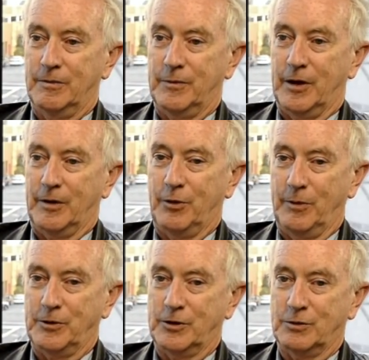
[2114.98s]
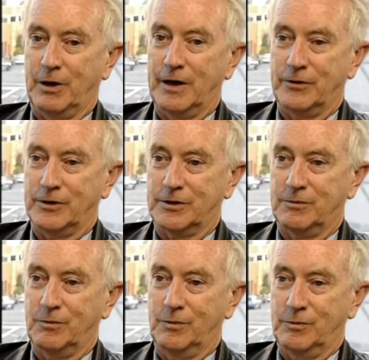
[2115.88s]
populist wave that
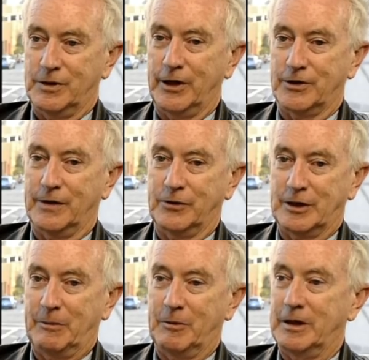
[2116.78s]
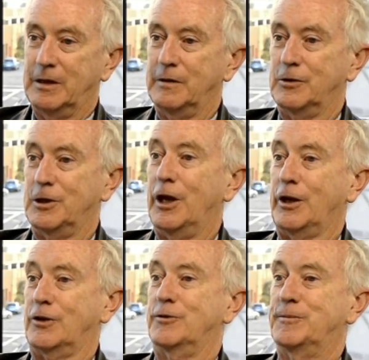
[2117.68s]
takes over is going to be one any of us
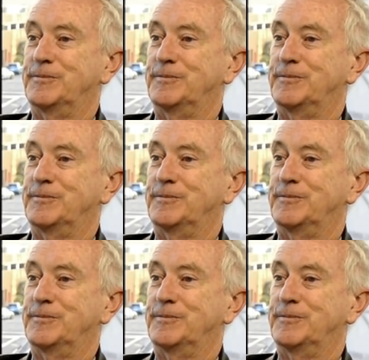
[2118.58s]
likes.